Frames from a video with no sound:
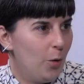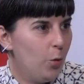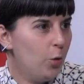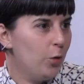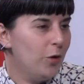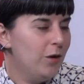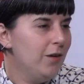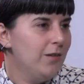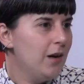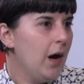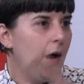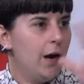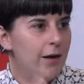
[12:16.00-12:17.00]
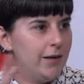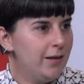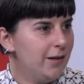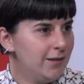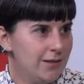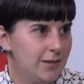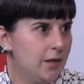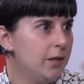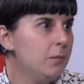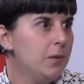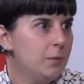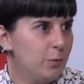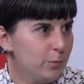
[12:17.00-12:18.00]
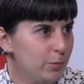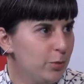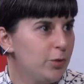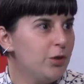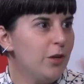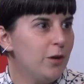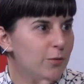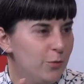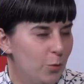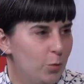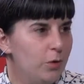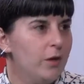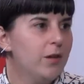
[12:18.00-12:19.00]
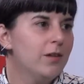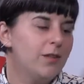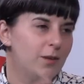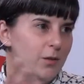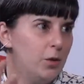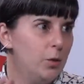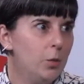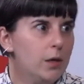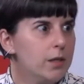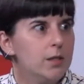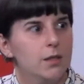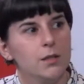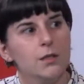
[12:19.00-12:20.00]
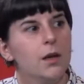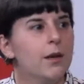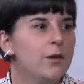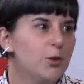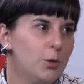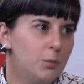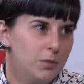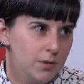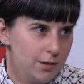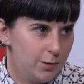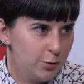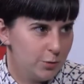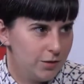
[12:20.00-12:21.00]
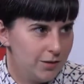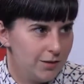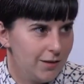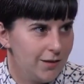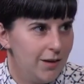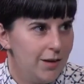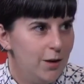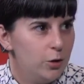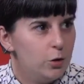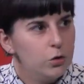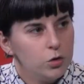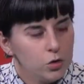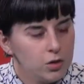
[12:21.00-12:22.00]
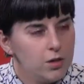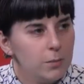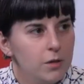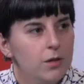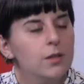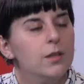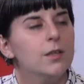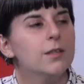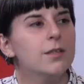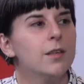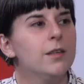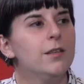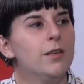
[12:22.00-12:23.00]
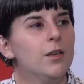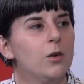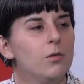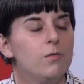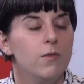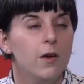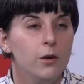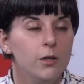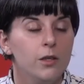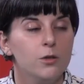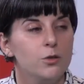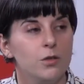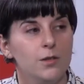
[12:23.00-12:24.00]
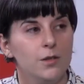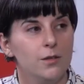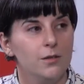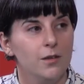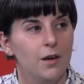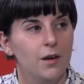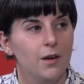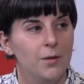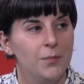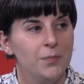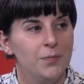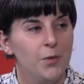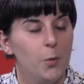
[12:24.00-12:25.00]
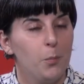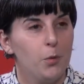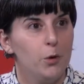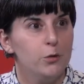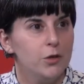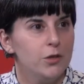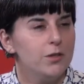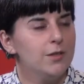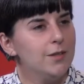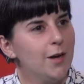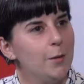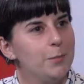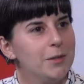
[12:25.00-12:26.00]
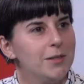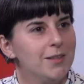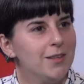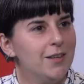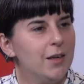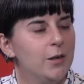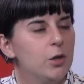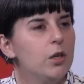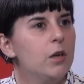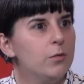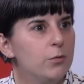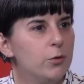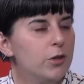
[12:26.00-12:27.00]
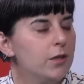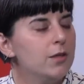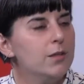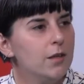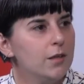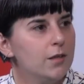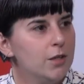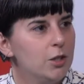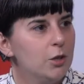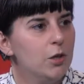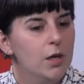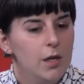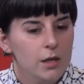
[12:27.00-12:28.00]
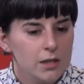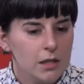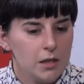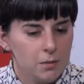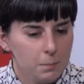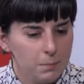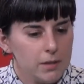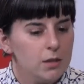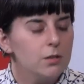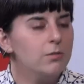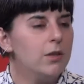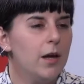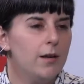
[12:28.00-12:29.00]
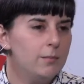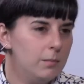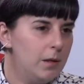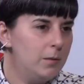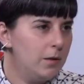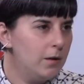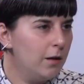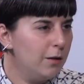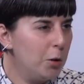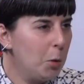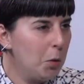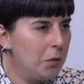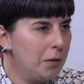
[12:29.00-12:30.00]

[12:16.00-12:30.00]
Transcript: Or hiding selling people more stuff with UX design, human-centered design? Those are some of the things that I think are very interesting approaches and topics, and I'd love for Thingscon to take bits of that. Maybe not the whole